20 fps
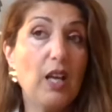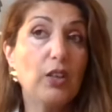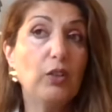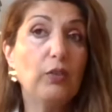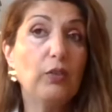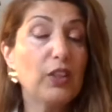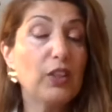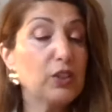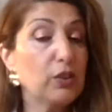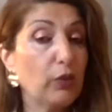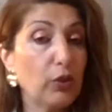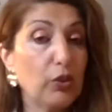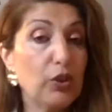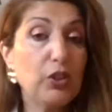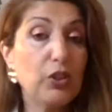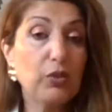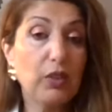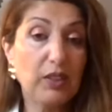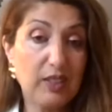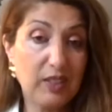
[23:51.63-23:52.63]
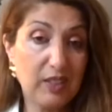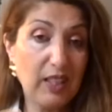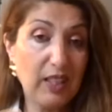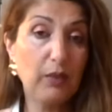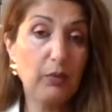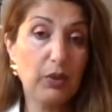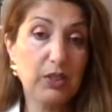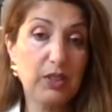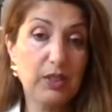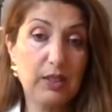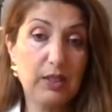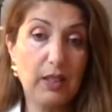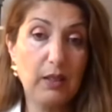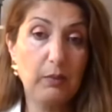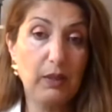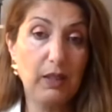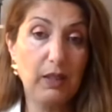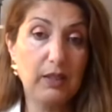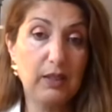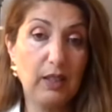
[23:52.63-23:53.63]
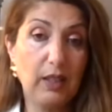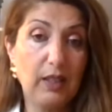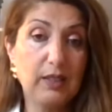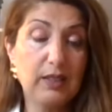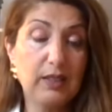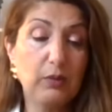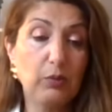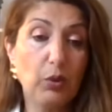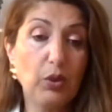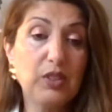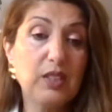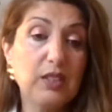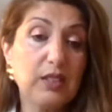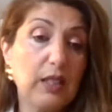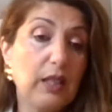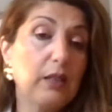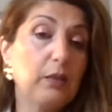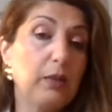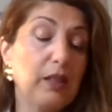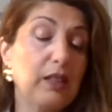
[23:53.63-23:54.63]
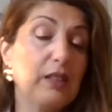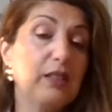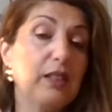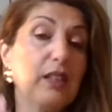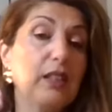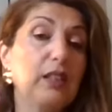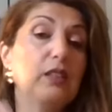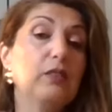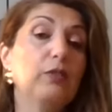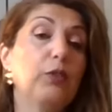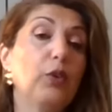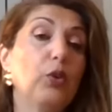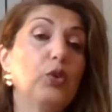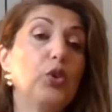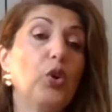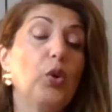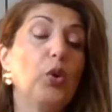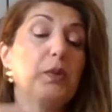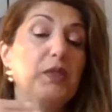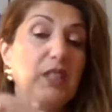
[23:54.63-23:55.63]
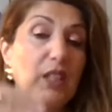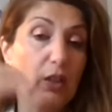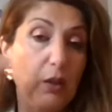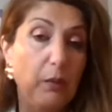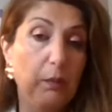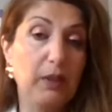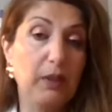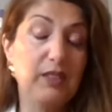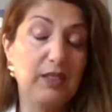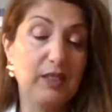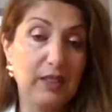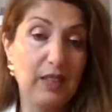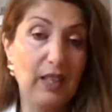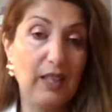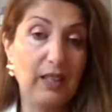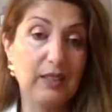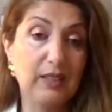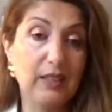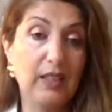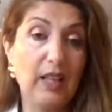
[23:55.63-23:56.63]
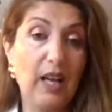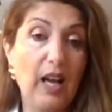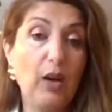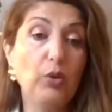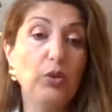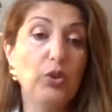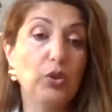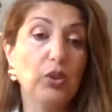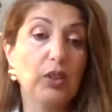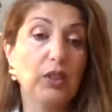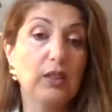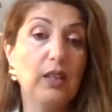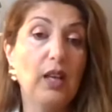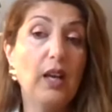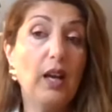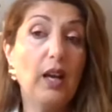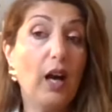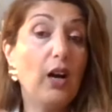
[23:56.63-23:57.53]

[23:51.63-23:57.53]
You first of all need to understand what sustainability is and what sustainability for your particular business is, and how you can